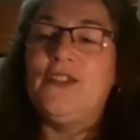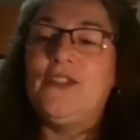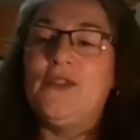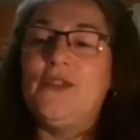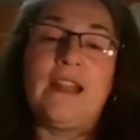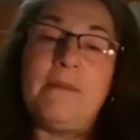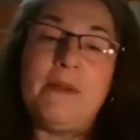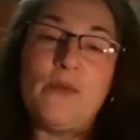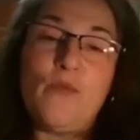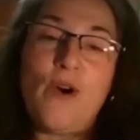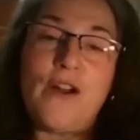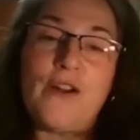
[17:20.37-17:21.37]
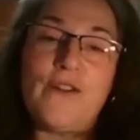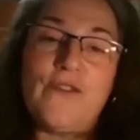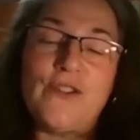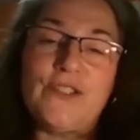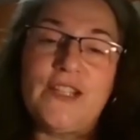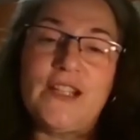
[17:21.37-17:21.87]
doing the lemon
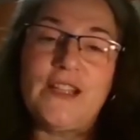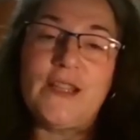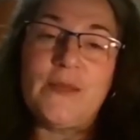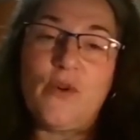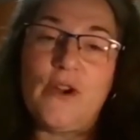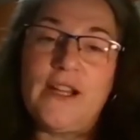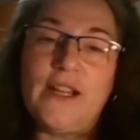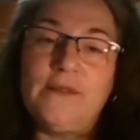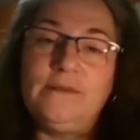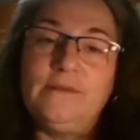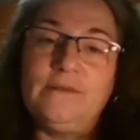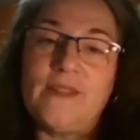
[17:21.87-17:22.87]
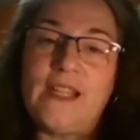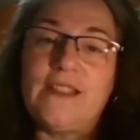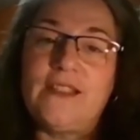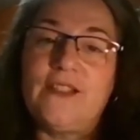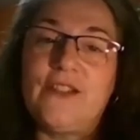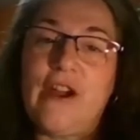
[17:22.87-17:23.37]
water first thing in the morning
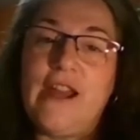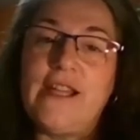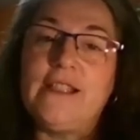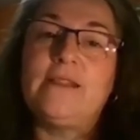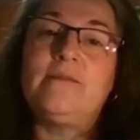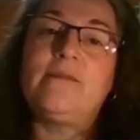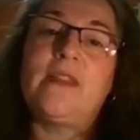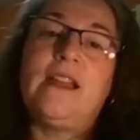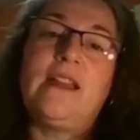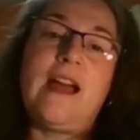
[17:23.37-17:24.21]
is great.